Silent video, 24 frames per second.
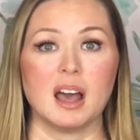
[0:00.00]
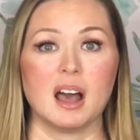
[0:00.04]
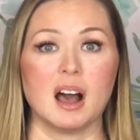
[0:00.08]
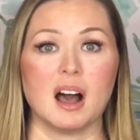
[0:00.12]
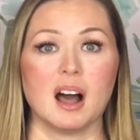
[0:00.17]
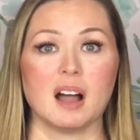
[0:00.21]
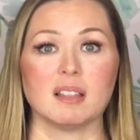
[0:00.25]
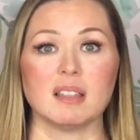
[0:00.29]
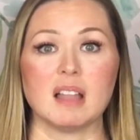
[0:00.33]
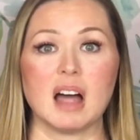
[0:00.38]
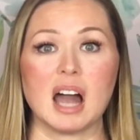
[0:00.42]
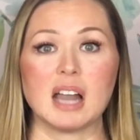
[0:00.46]

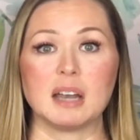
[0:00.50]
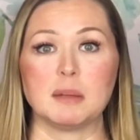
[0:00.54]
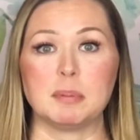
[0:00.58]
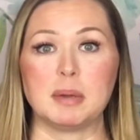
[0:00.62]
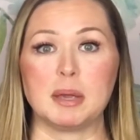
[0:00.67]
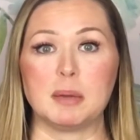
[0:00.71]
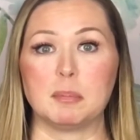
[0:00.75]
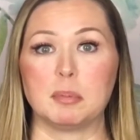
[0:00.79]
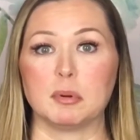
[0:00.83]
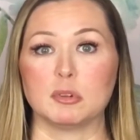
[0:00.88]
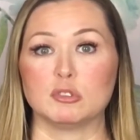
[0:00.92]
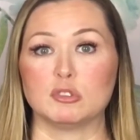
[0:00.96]
a lot of
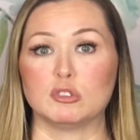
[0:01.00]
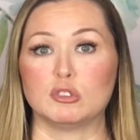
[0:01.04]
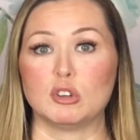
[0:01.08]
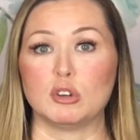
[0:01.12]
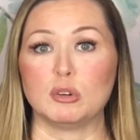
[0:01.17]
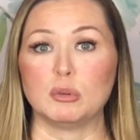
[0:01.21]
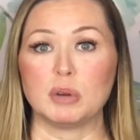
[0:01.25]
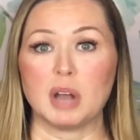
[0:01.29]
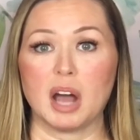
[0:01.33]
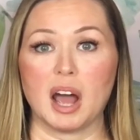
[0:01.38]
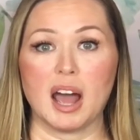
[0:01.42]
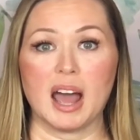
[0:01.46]
people
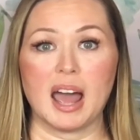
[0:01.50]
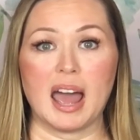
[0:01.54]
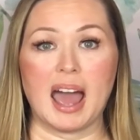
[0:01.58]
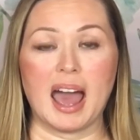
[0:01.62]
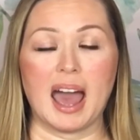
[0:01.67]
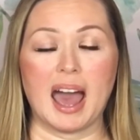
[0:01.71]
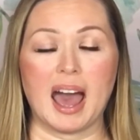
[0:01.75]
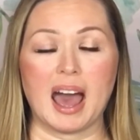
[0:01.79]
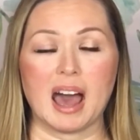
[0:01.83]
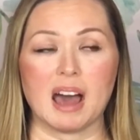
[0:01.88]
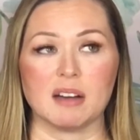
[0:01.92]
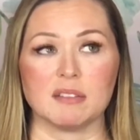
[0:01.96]
do not
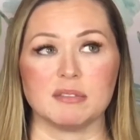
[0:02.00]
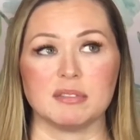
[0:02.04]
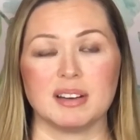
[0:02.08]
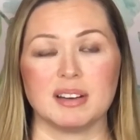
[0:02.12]
have,